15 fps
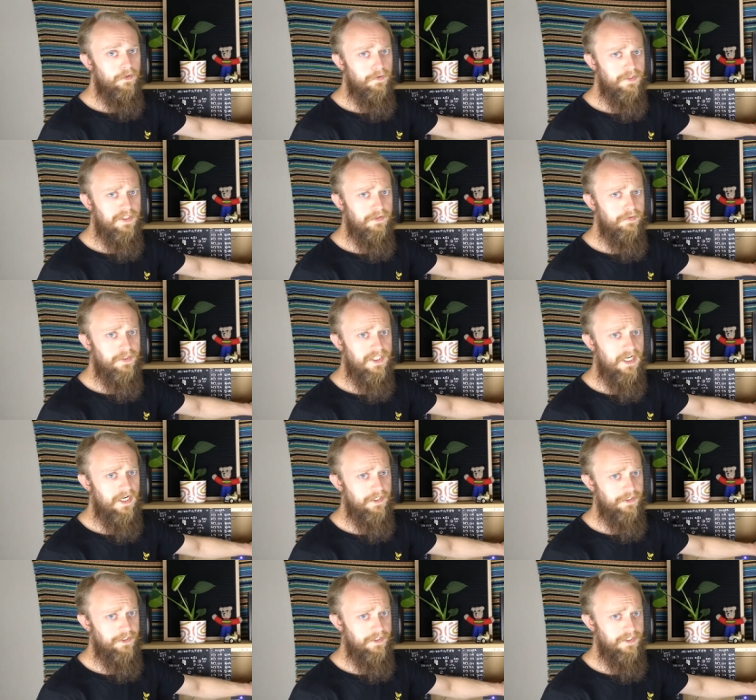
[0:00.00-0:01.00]
I also
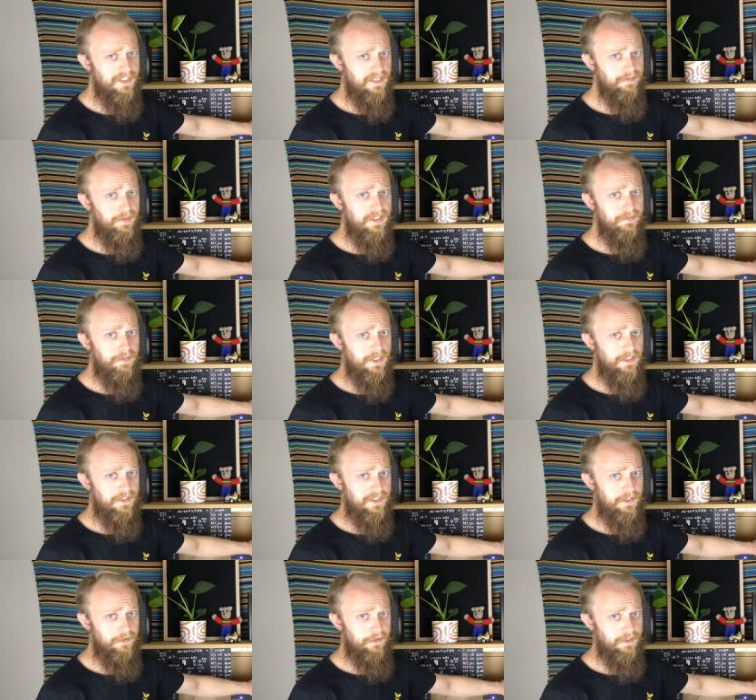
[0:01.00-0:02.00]
attached a dB meter
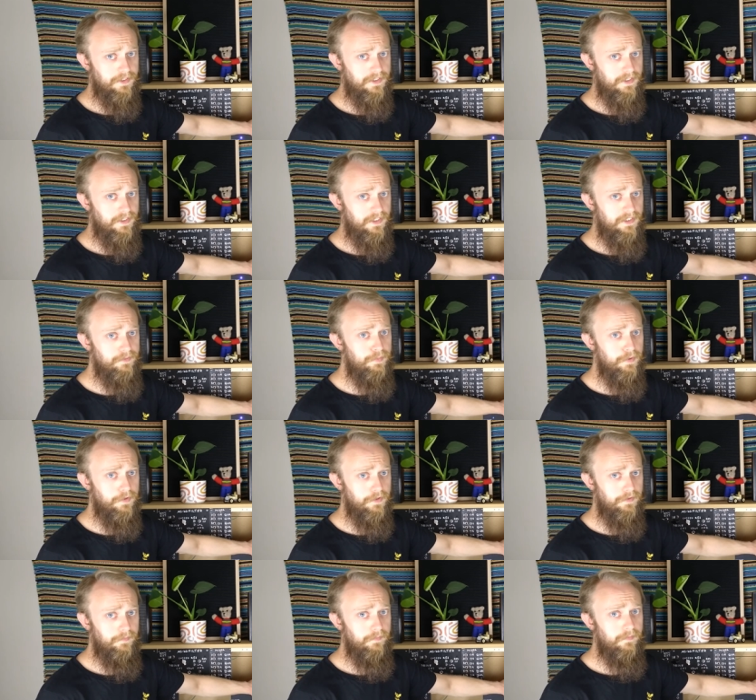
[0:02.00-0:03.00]
circuit to the
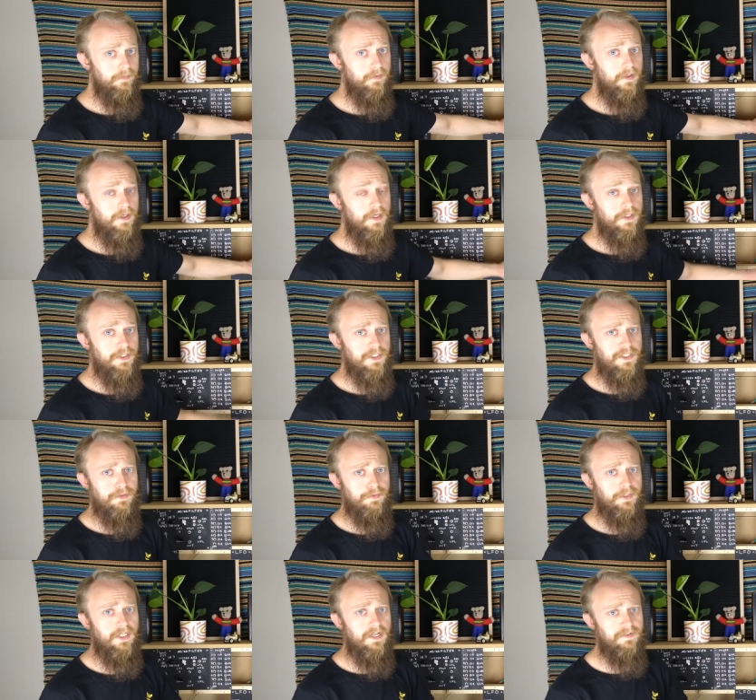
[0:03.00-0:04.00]
input, just
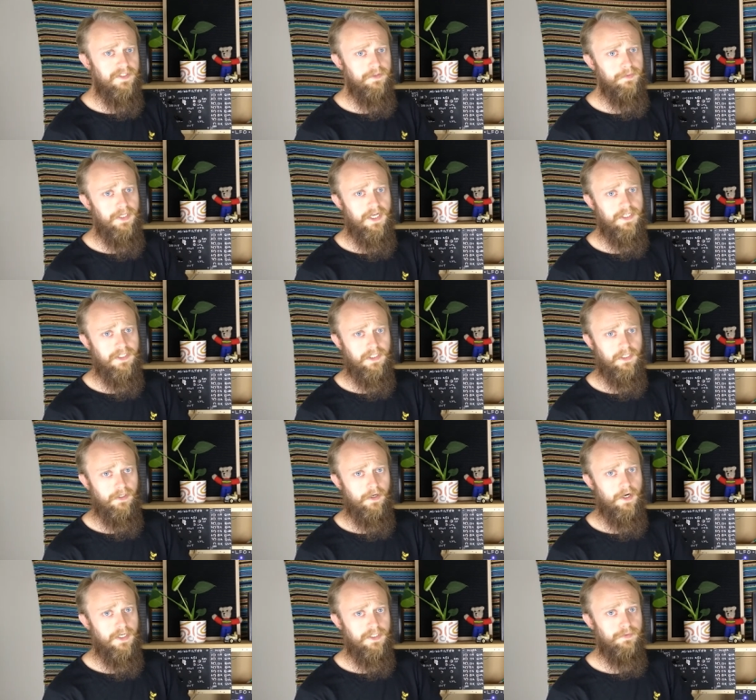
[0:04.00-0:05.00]
so we got some dancing
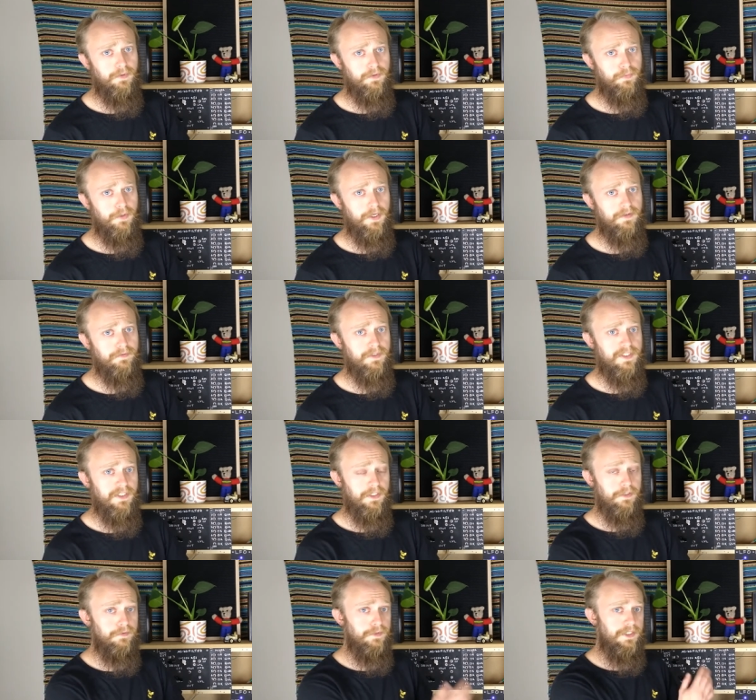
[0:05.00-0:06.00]
lights with whatever
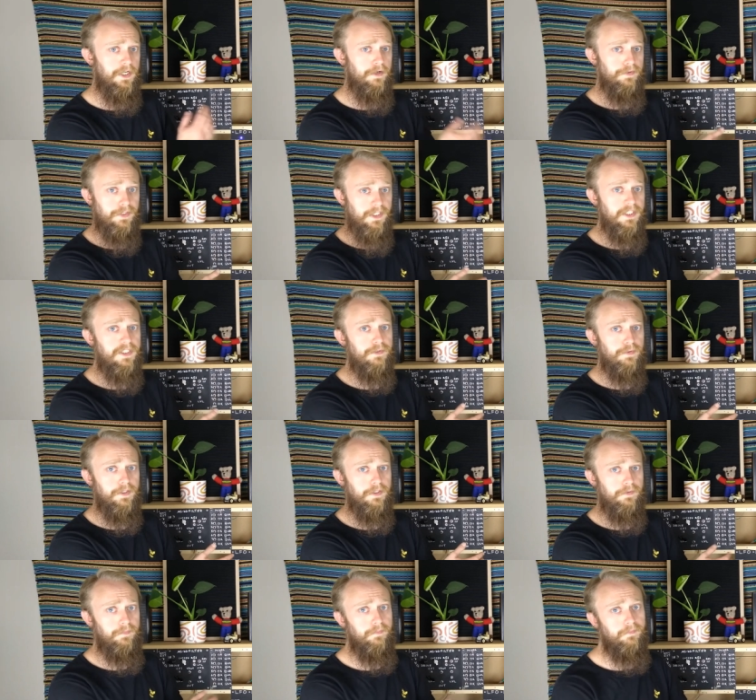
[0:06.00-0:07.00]
signal was going into
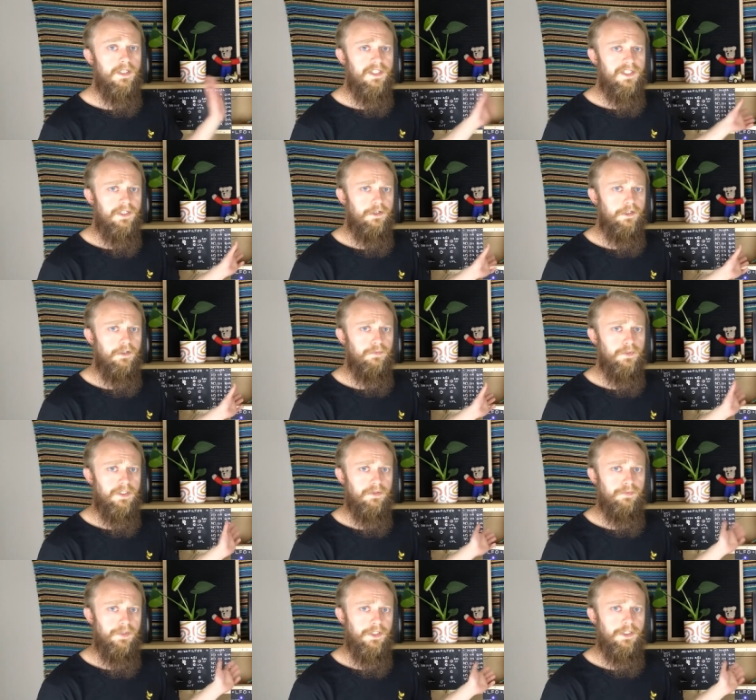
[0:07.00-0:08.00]
it. This circuit
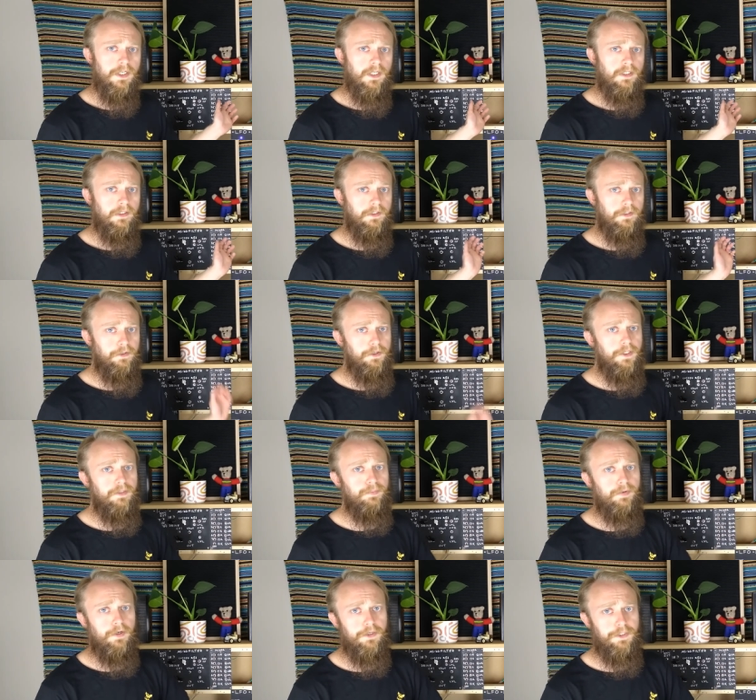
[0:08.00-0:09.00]
was originally a uni
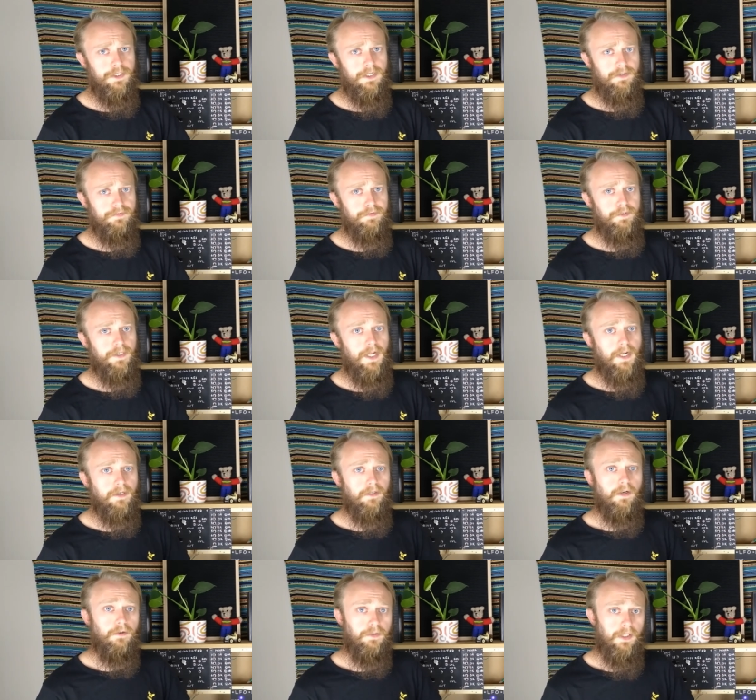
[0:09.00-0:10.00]
project for an
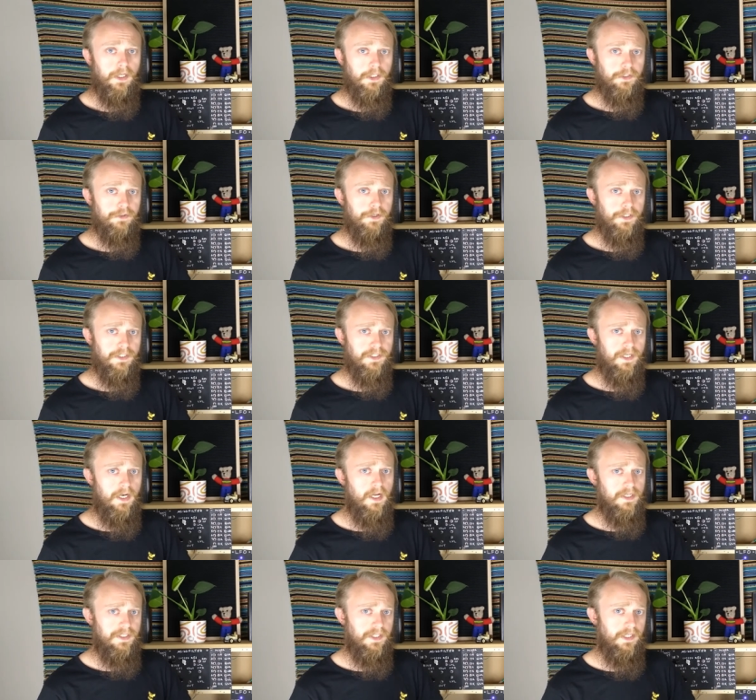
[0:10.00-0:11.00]
analog electronics
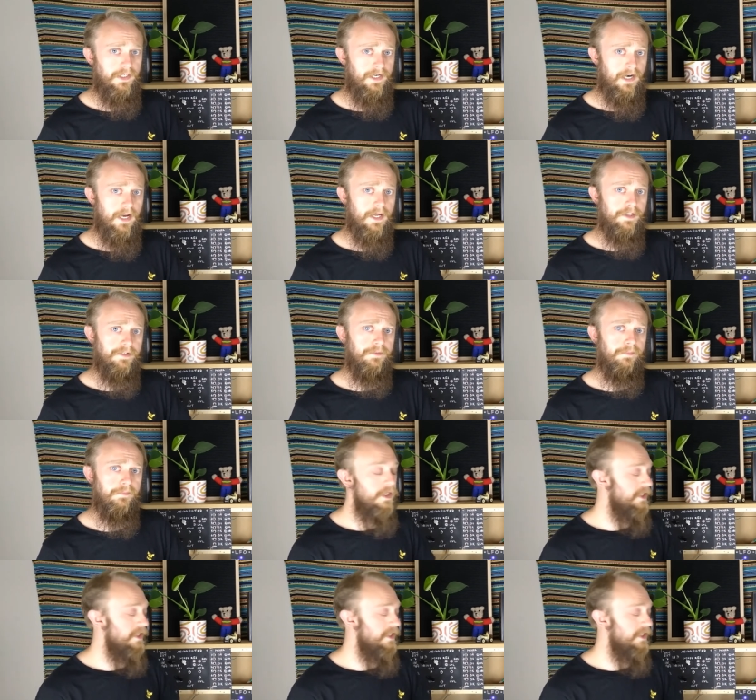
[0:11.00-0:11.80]
class that I had,